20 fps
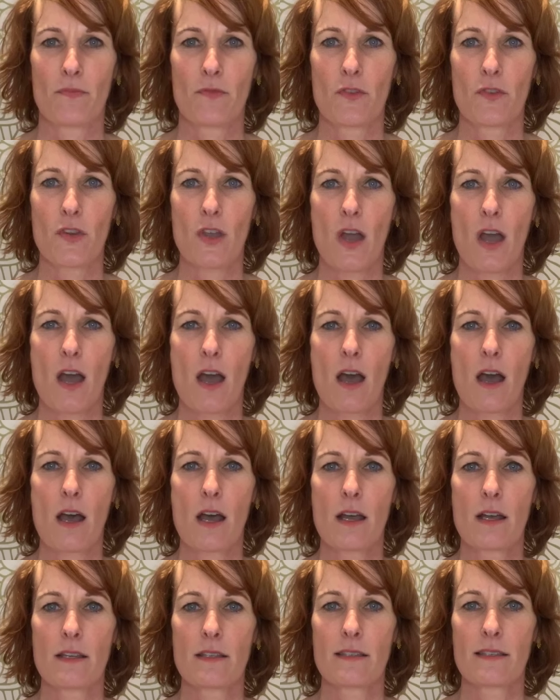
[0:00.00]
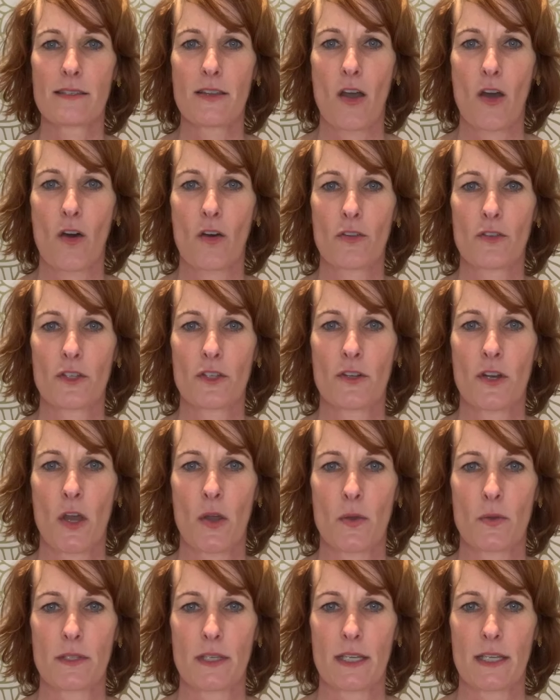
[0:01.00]
just start to
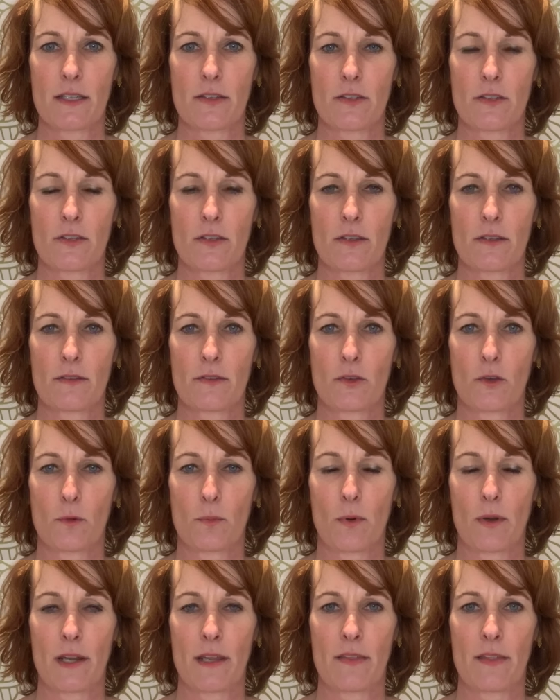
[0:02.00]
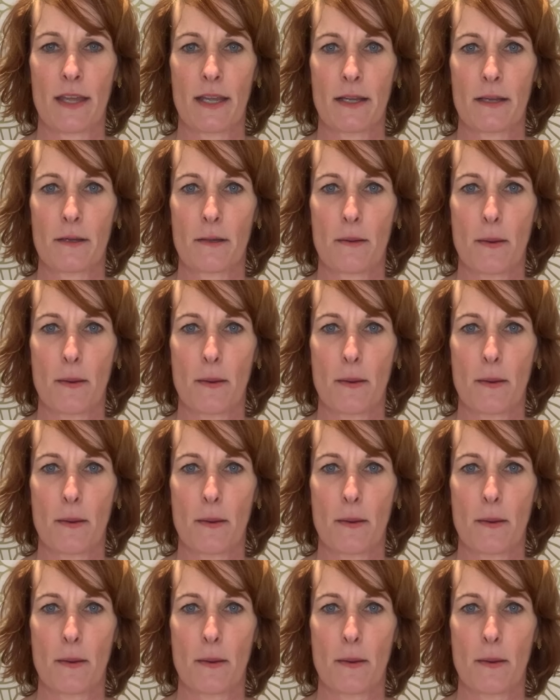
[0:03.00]
notice your breathing.